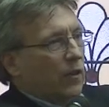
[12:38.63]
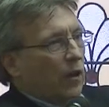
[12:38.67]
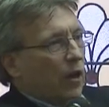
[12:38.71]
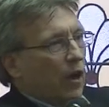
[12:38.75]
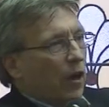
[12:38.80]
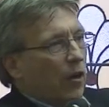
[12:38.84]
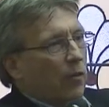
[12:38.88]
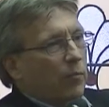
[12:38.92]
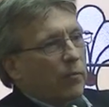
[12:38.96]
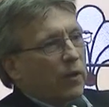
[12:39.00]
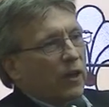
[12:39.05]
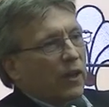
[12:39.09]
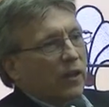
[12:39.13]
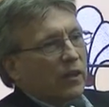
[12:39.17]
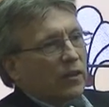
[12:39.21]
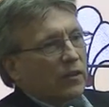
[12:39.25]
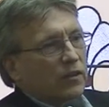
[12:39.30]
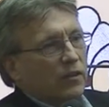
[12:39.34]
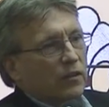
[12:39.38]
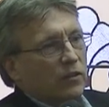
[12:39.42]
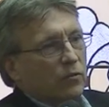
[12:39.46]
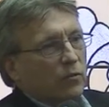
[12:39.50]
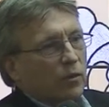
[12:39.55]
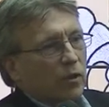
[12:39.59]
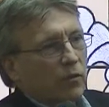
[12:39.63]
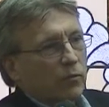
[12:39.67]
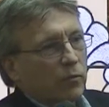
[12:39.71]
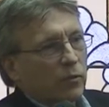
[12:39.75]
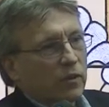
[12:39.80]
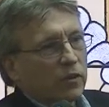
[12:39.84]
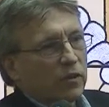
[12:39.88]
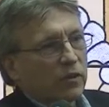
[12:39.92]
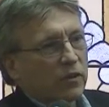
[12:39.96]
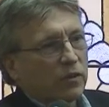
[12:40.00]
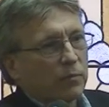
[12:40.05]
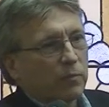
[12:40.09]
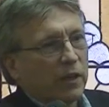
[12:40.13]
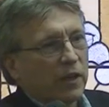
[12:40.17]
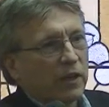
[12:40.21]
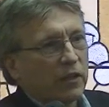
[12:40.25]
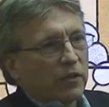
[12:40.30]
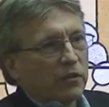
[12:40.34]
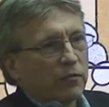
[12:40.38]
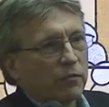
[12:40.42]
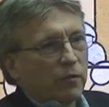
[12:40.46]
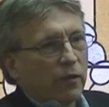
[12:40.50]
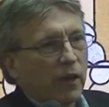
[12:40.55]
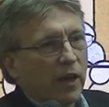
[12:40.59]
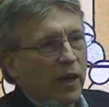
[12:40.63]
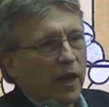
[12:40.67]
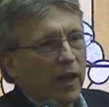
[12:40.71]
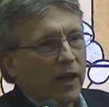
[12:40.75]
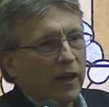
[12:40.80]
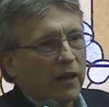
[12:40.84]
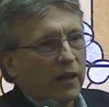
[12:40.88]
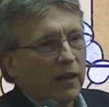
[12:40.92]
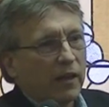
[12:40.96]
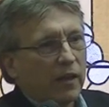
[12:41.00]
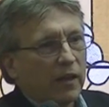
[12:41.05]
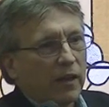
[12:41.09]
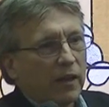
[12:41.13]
armbands with the Spanish flag